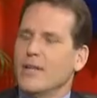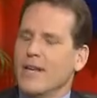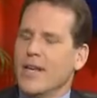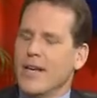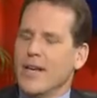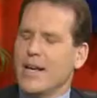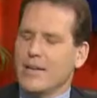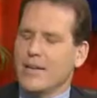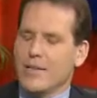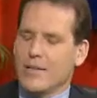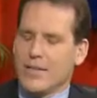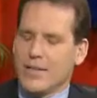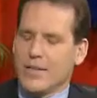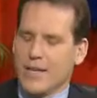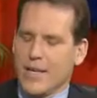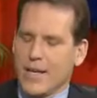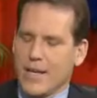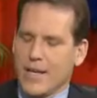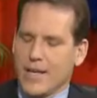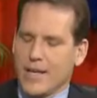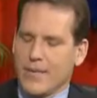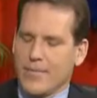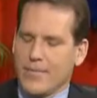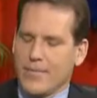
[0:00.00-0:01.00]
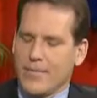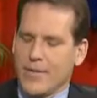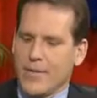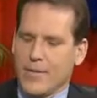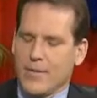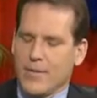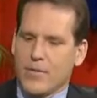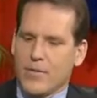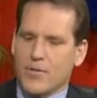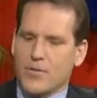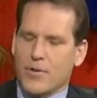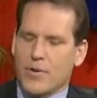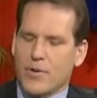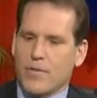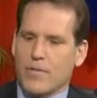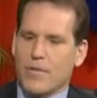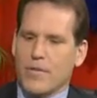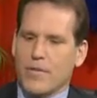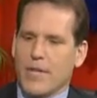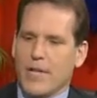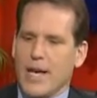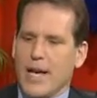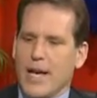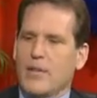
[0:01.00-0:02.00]
Yeah, the, um, the sort of
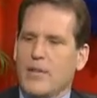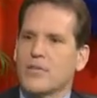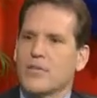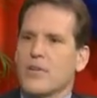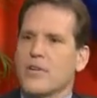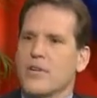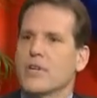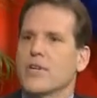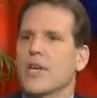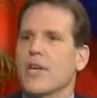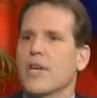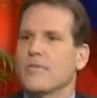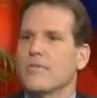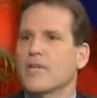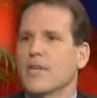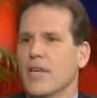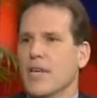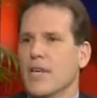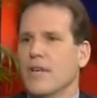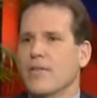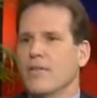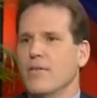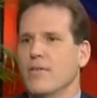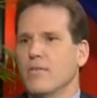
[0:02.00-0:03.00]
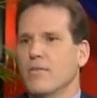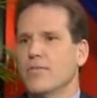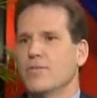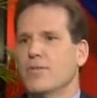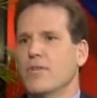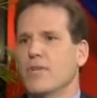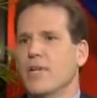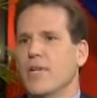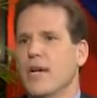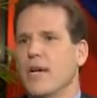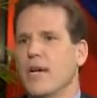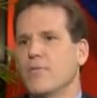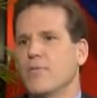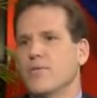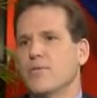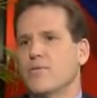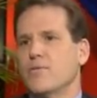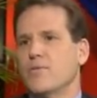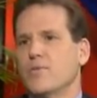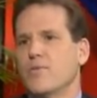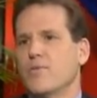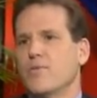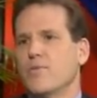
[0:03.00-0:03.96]
the, how this all came together was really I was